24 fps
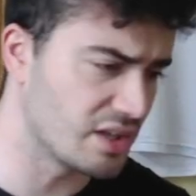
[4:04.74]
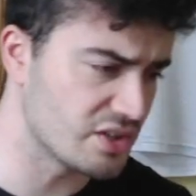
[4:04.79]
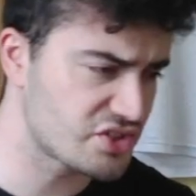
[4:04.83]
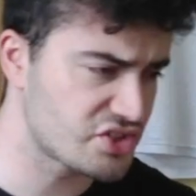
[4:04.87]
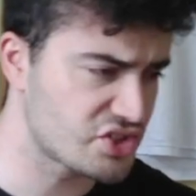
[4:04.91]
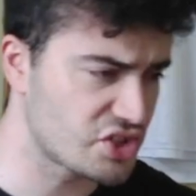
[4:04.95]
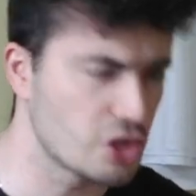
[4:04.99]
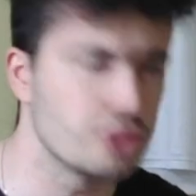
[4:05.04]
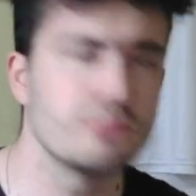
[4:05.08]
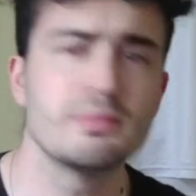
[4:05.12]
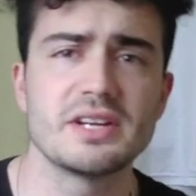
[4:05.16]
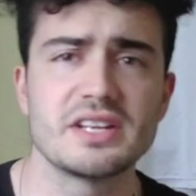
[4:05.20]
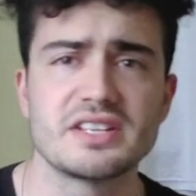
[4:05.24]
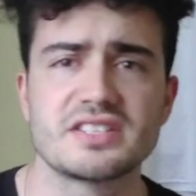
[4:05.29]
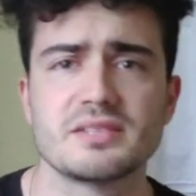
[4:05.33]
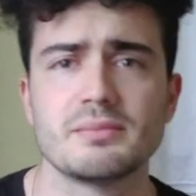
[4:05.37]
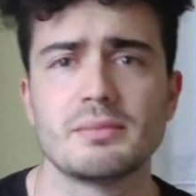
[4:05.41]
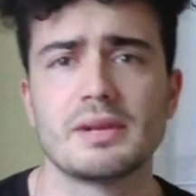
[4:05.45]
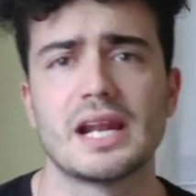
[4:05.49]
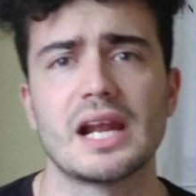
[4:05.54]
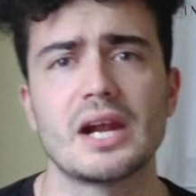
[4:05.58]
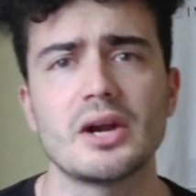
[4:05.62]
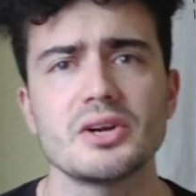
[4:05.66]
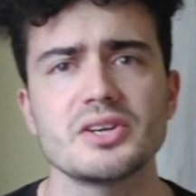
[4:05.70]
so many
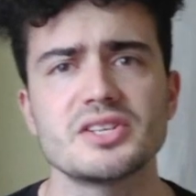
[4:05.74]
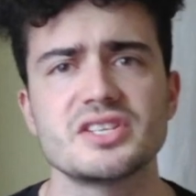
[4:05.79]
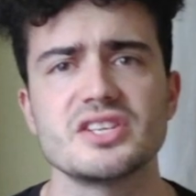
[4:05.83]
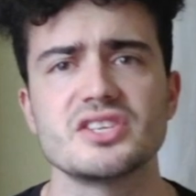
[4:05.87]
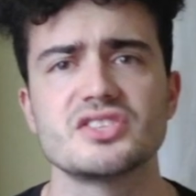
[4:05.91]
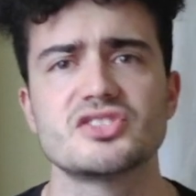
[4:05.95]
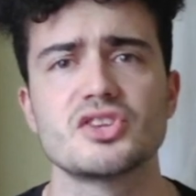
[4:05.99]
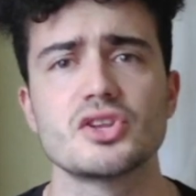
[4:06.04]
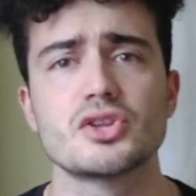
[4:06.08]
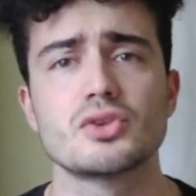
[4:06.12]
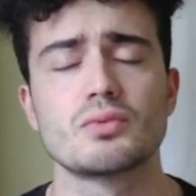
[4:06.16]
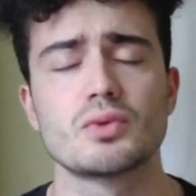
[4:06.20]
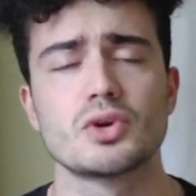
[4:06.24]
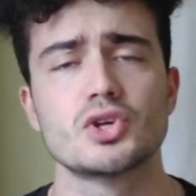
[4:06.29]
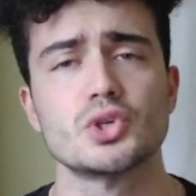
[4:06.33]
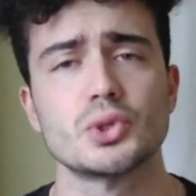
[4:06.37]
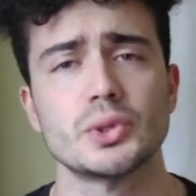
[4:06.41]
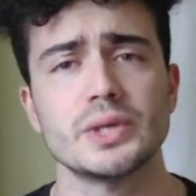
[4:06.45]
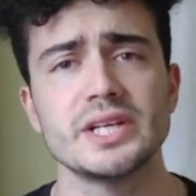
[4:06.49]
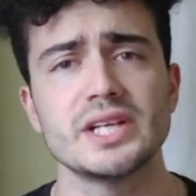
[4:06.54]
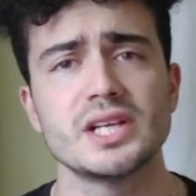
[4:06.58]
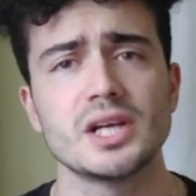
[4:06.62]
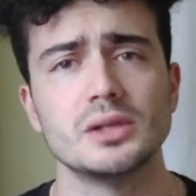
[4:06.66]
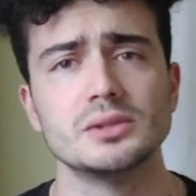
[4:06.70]
similarities to the
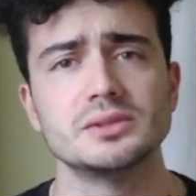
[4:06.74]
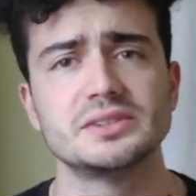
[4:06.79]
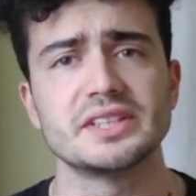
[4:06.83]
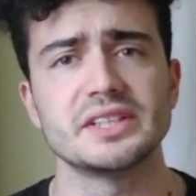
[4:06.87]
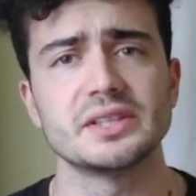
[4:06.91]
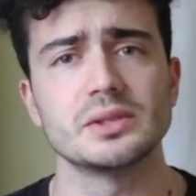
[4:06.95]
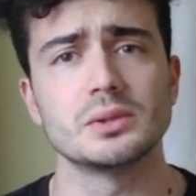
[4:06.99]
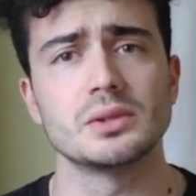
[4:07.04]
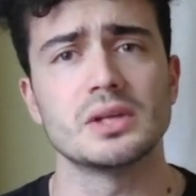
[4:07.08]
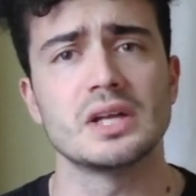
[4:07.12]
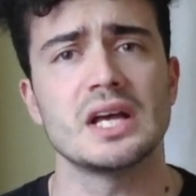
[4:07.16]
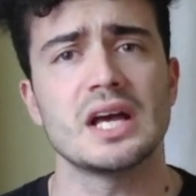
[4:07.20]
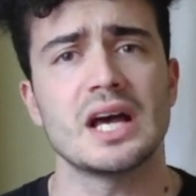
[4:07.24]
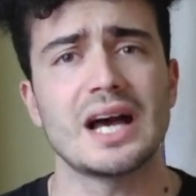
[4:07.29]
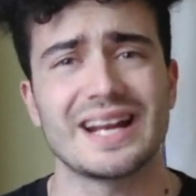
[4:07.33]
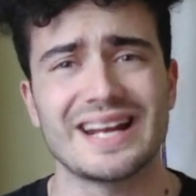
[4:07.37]
Rodrigo deal